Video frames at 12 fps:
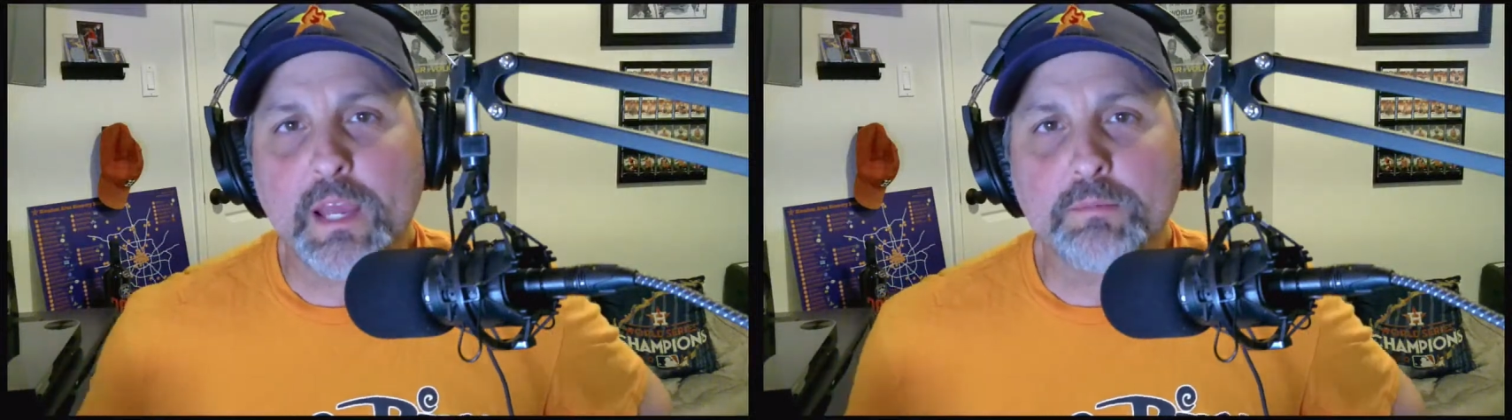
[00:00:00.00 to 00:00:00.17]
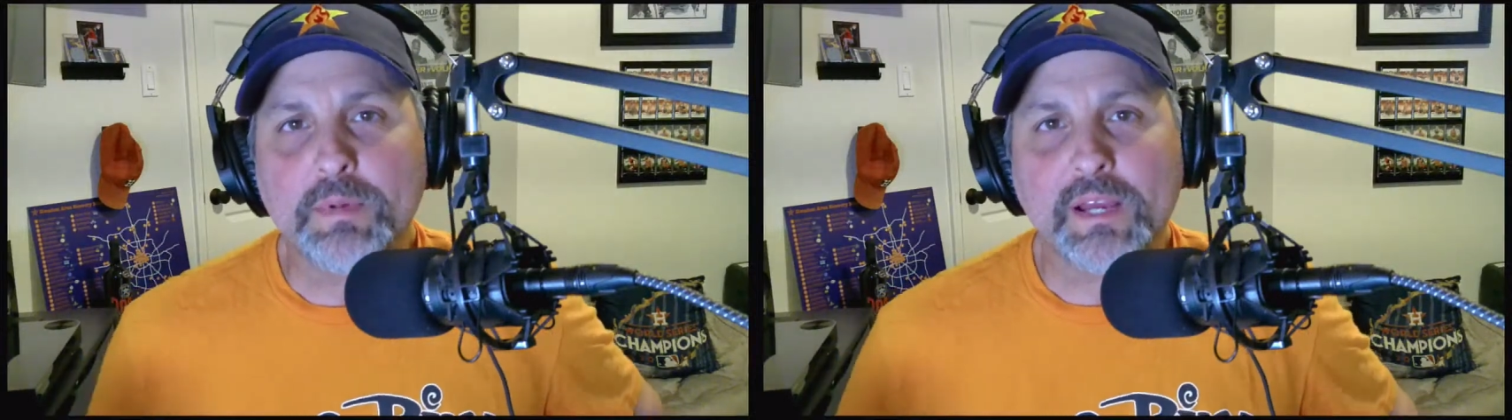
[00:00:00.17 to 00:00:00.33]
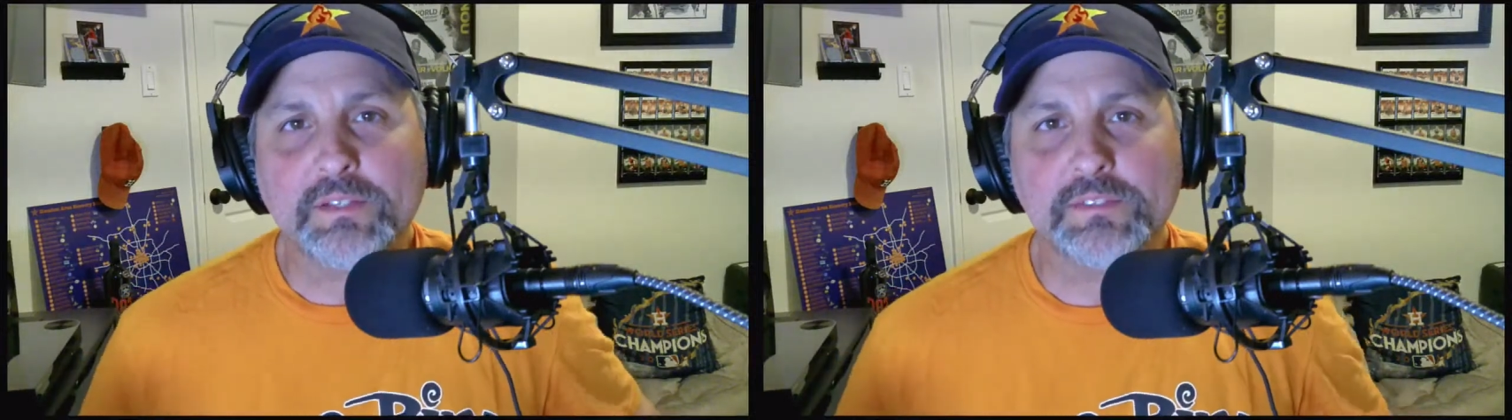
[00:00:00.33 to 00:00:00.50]

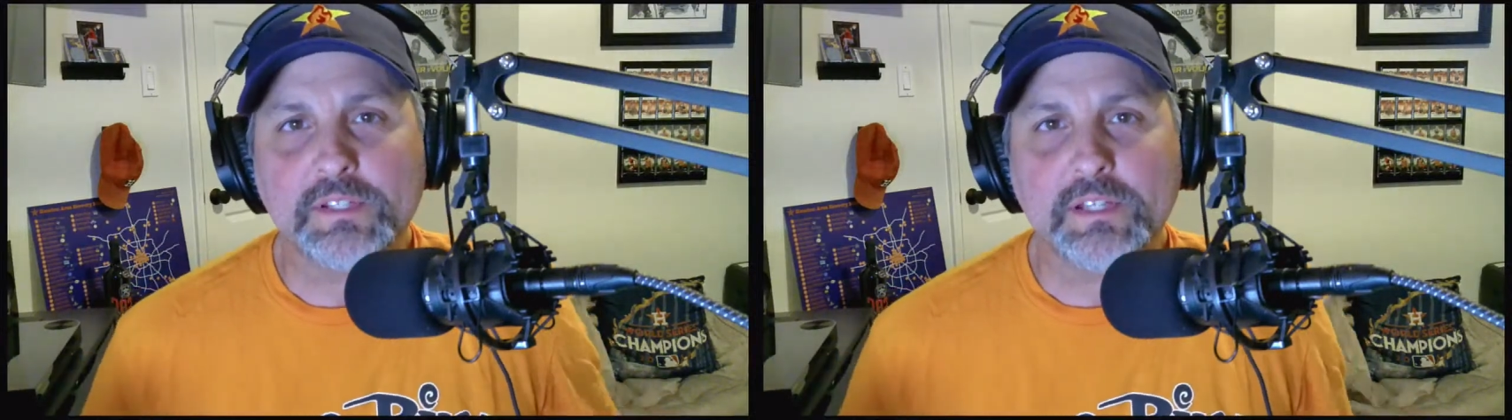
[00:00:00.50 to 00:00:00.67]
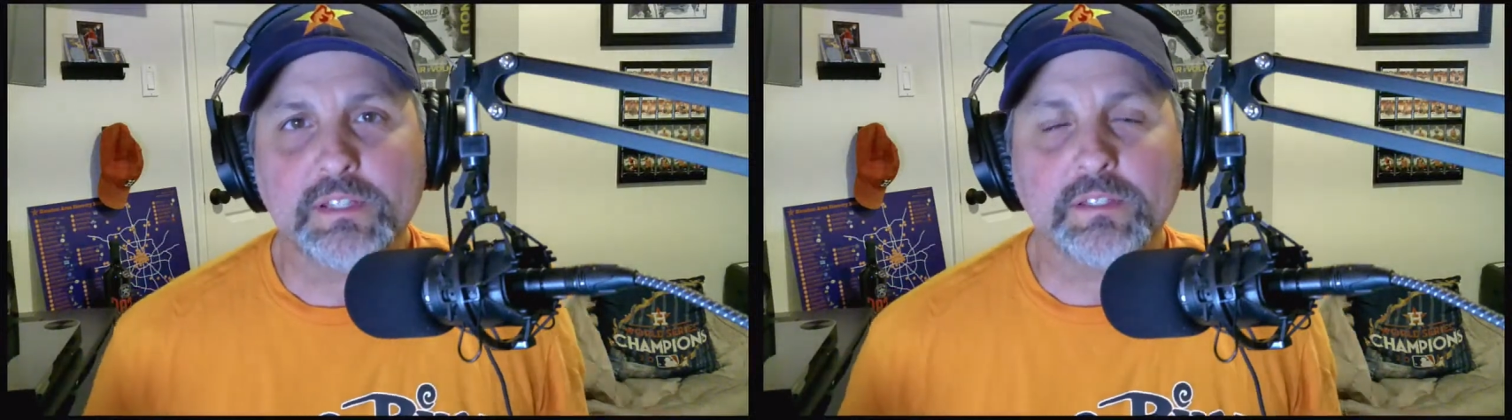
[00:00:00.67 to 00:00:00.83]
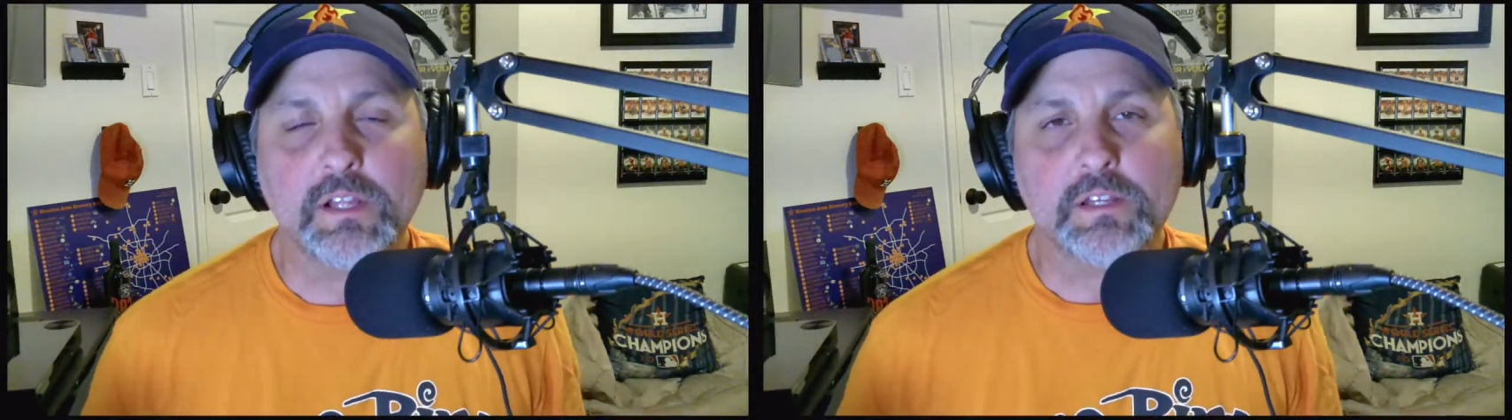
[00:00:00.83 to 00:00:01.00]
Apex
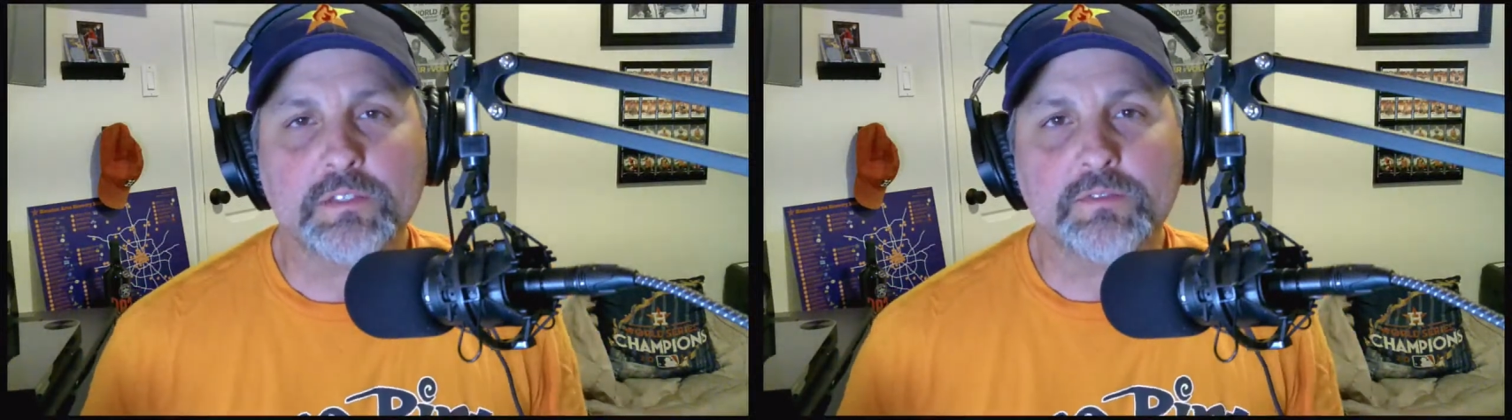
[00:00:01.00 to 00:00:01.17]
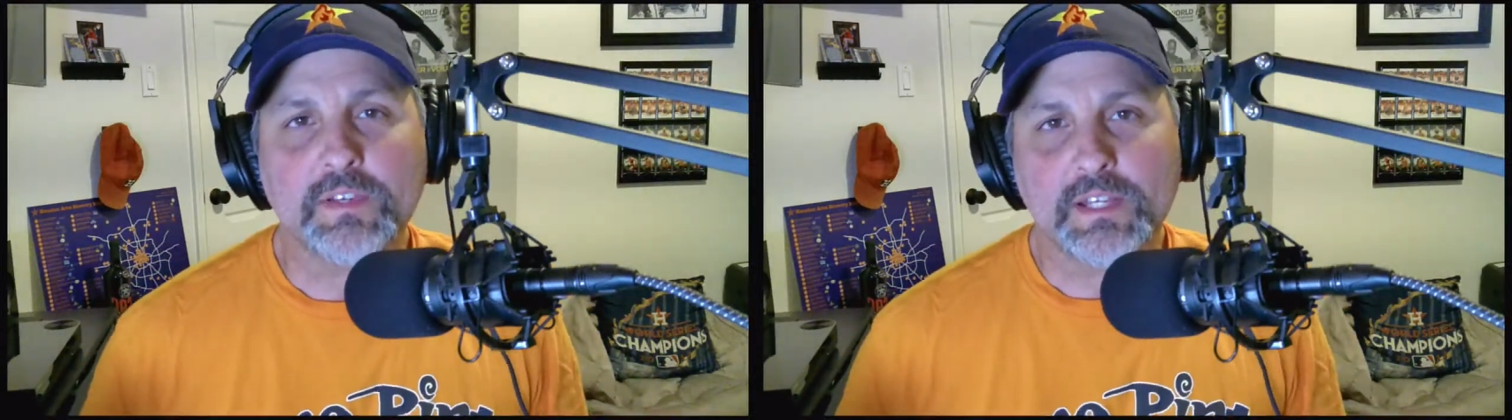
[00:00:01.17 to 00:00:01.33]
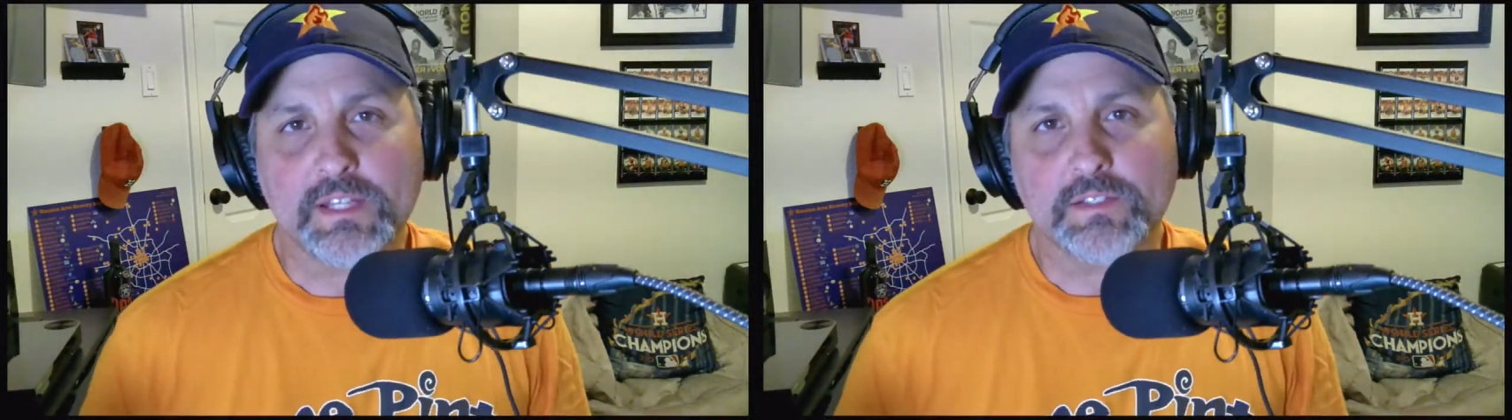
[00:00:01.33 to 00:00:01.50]
in Las
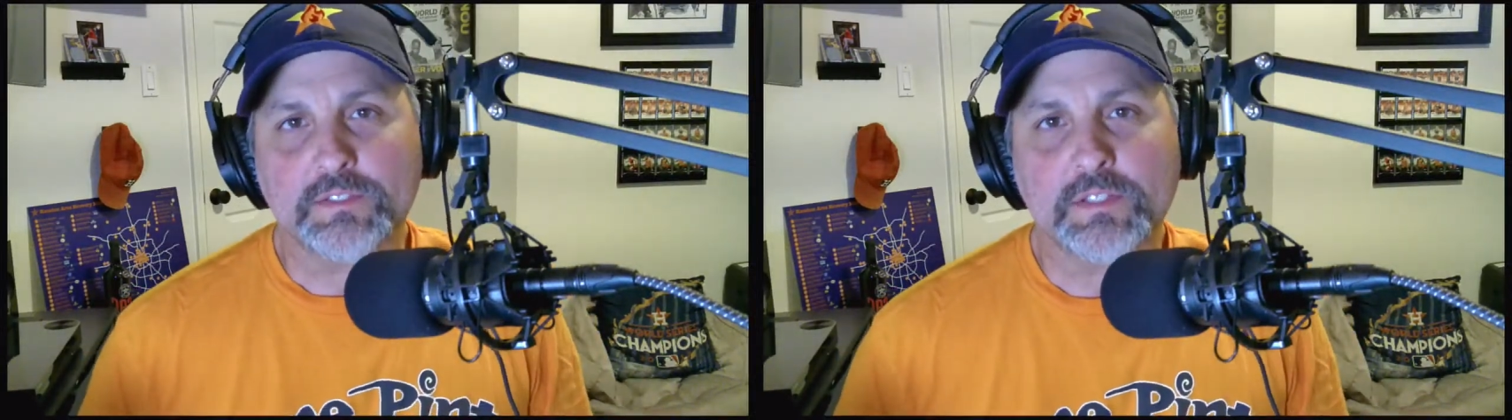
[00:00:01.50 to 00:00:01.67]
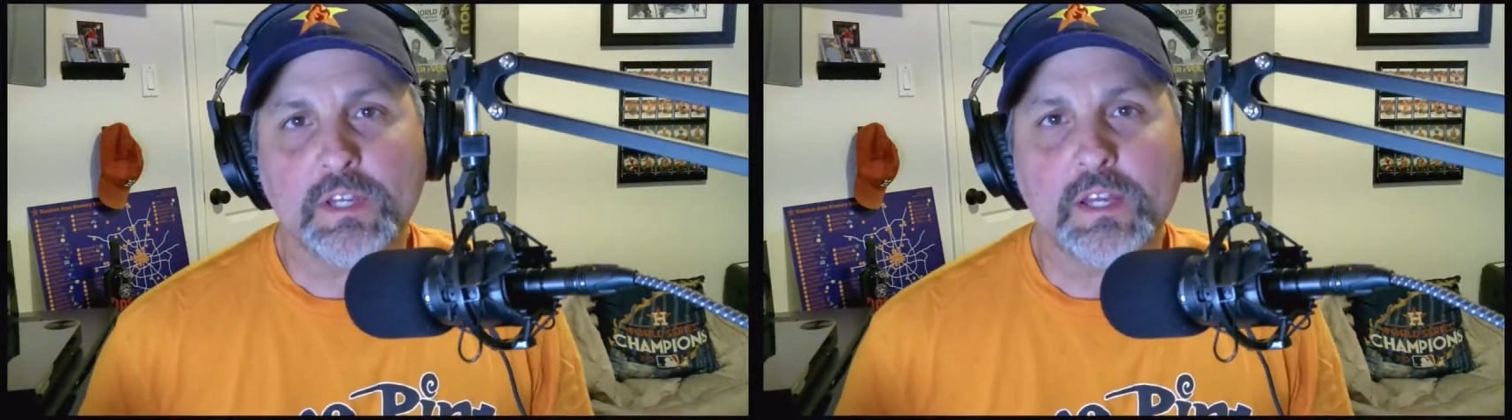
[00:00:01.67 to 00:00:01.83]
Vegas.